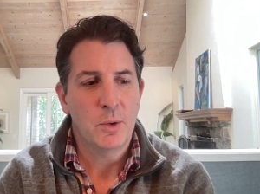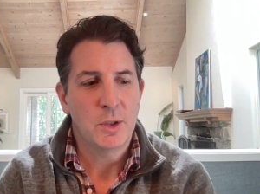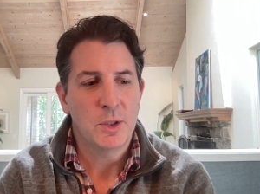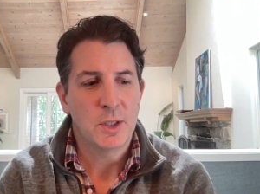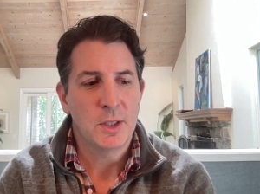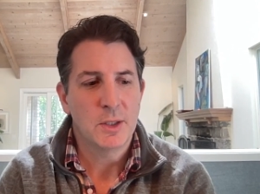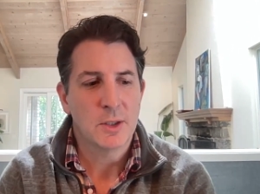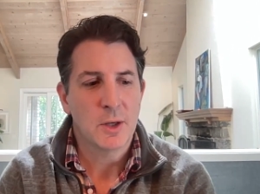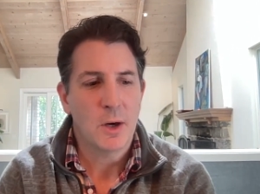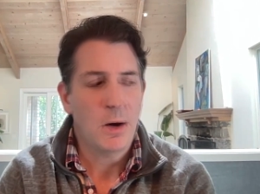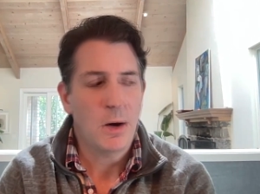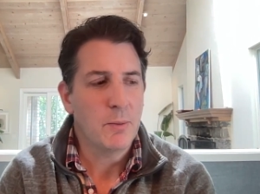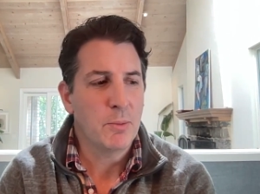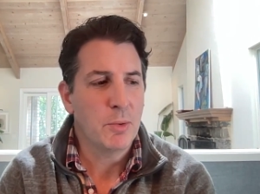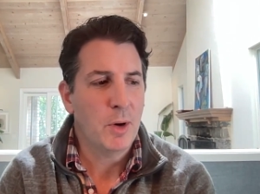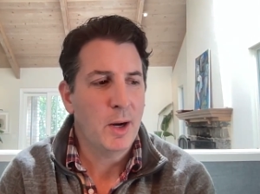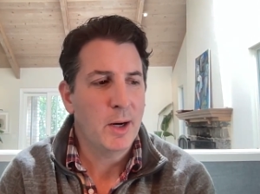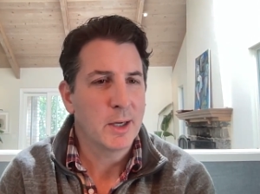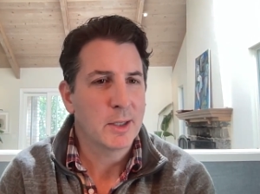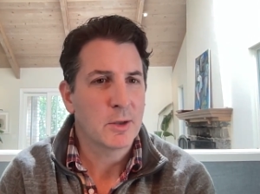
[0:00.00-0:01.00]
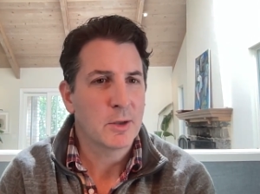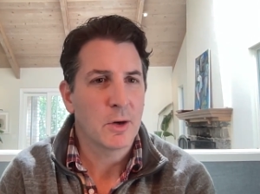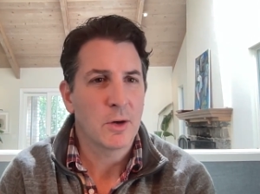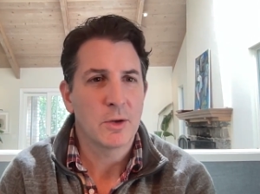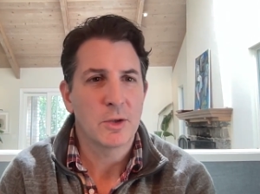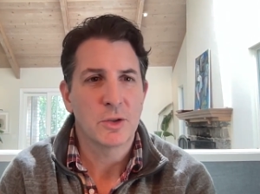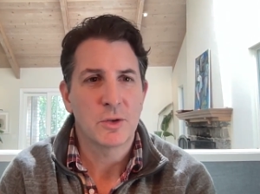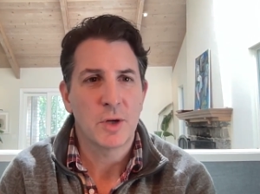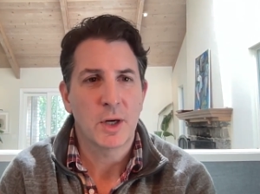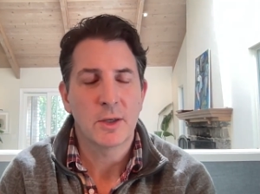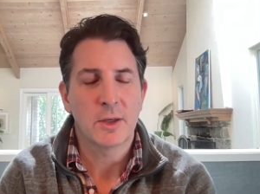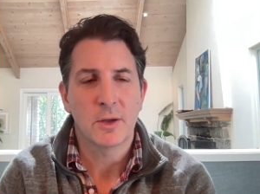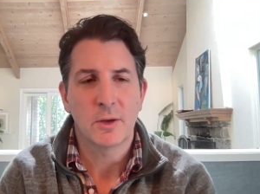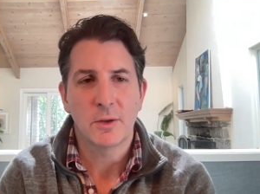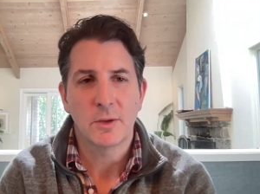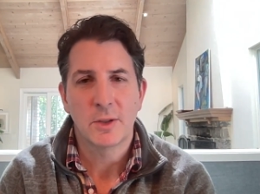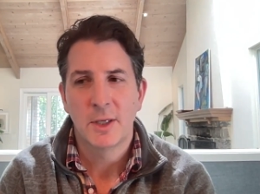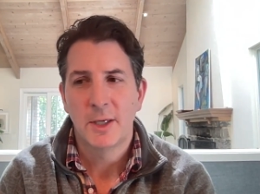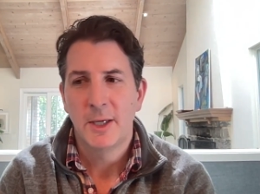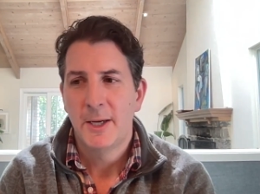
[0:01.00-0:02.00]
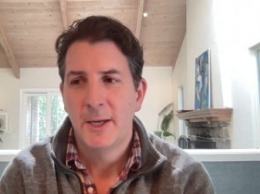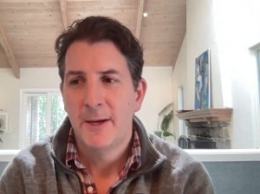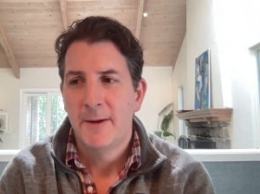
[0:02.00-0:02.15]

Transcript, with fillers: which is our product are instructors.